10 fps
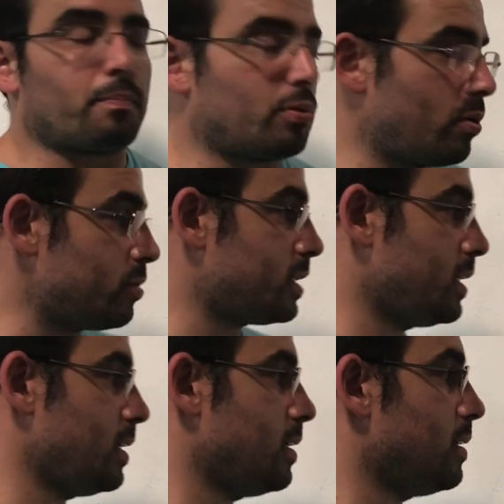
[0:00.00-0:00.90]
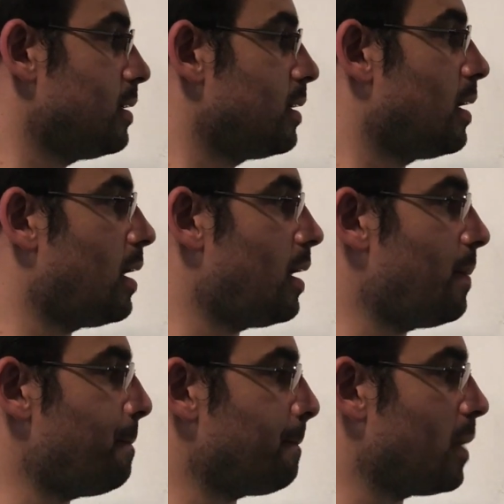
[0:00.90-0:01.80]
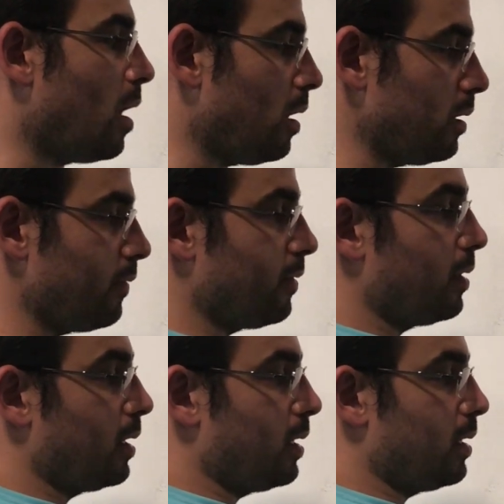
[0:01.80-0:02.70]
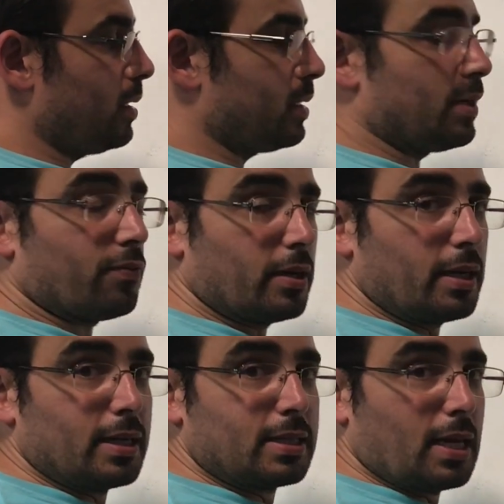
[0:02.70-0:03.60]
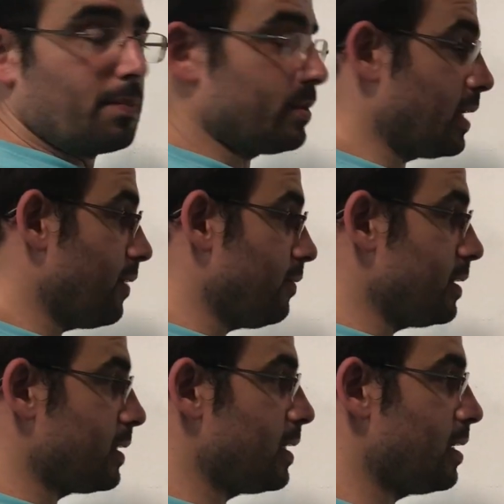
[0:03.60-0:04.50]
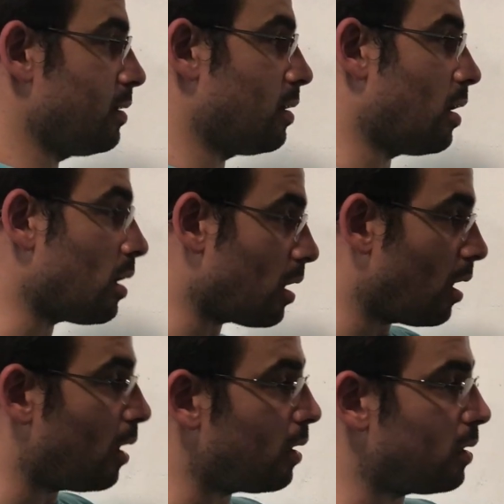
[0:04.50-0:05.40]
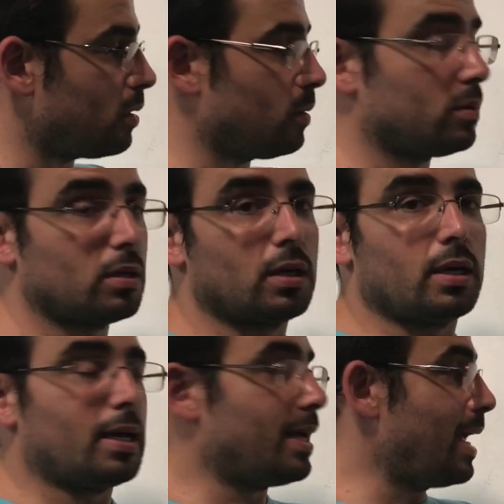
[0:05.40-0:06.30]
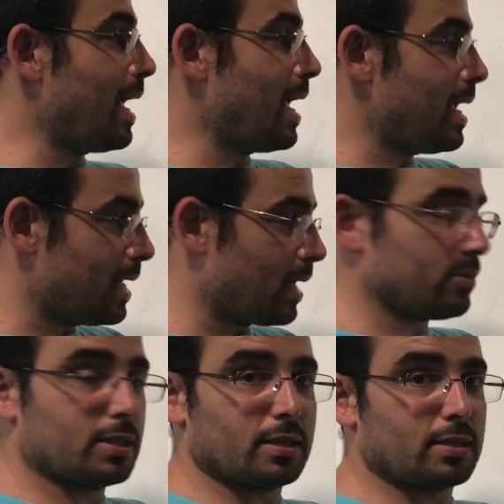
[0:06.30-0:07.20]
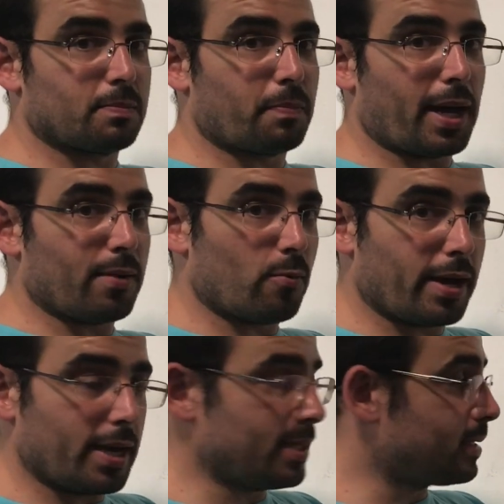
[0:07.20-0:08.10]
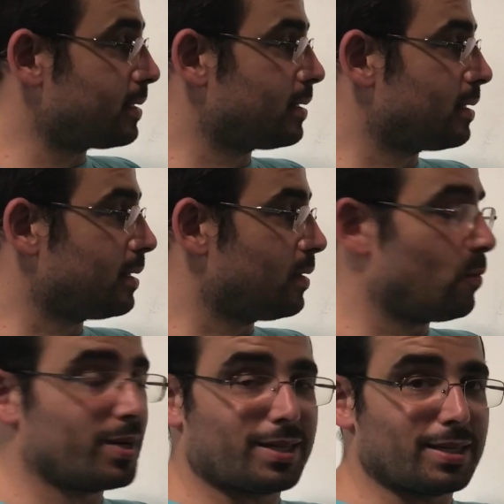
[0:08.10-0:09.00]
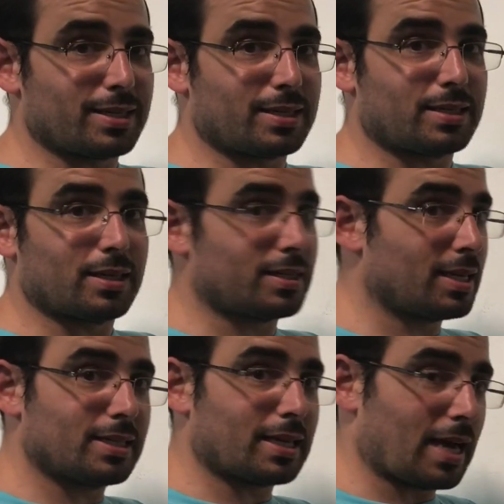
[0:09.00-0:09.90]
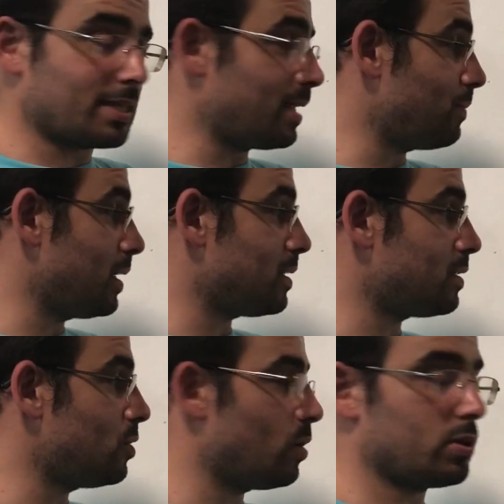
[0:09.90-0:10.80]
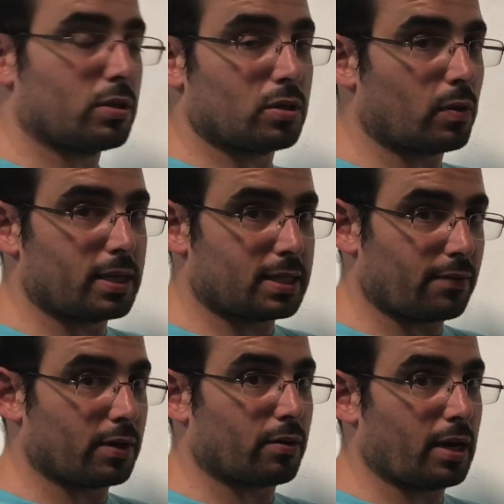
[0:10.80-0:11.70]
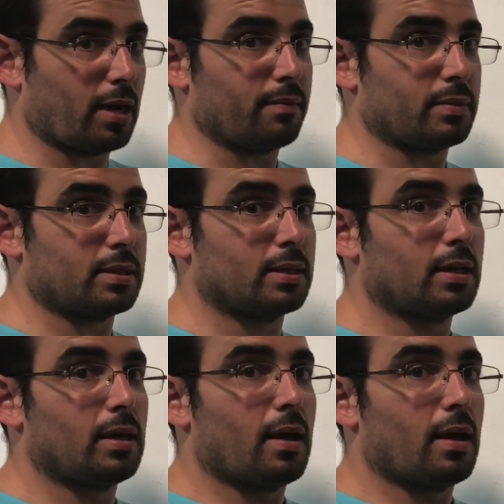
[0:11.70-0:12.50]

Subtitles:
protein, all of the different examples I have listed here are all 8 ounces by weight, which is just the exact same thing as 227 grams